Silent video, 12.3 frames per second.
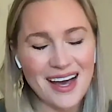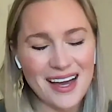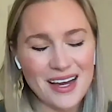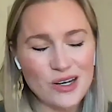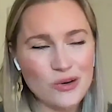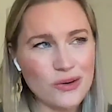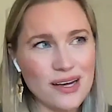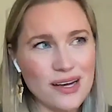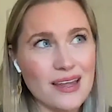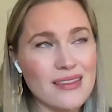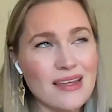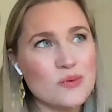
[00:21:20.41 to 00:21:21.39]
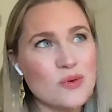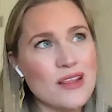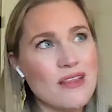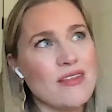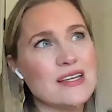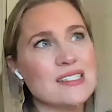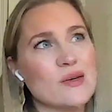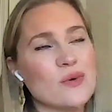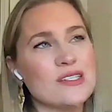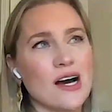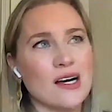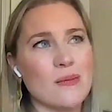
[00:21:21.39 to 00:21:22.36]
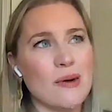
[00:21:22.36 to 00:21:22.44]
I agree. And that's one of the things that we
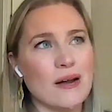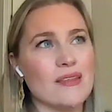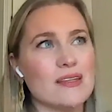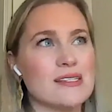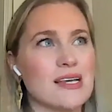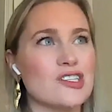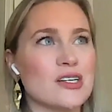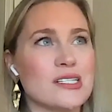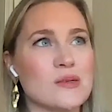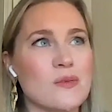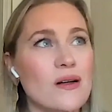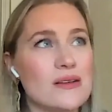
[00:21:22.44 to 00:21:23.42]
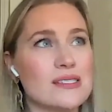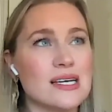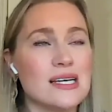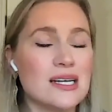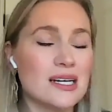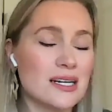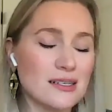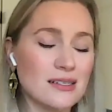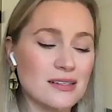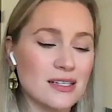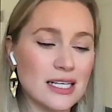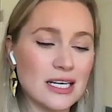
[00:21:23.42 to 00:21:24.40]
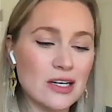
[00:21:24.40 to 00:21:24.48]
talk about in this session as well, is
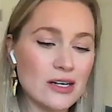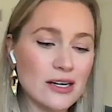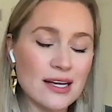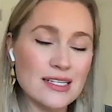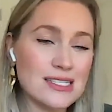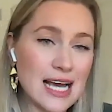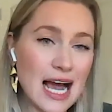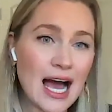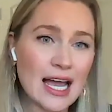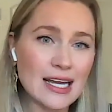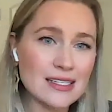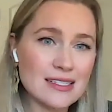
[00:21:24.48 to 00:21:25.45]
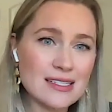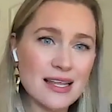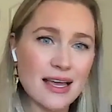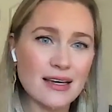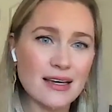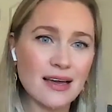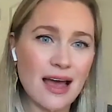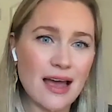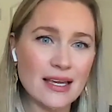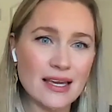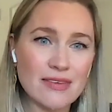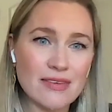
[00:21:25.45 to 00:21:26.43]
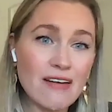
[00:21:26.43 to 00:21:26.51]
clear is kind. Like
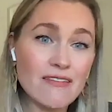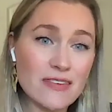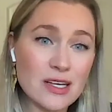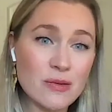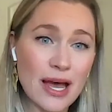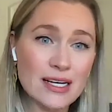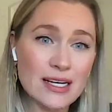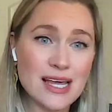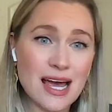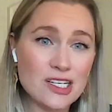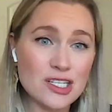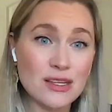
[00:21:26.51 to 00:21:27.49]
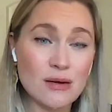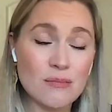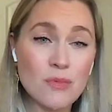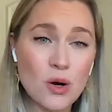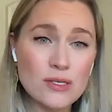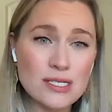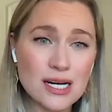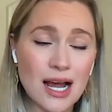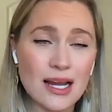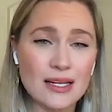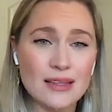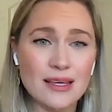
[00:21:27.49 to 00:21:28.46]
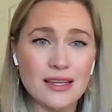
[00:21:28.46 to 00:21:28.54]
giving that feedback is actually the most
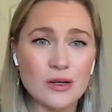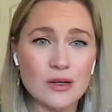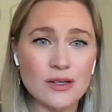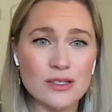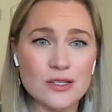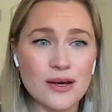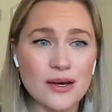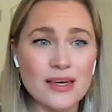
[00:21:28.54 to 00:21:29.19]
kind thing that you can do.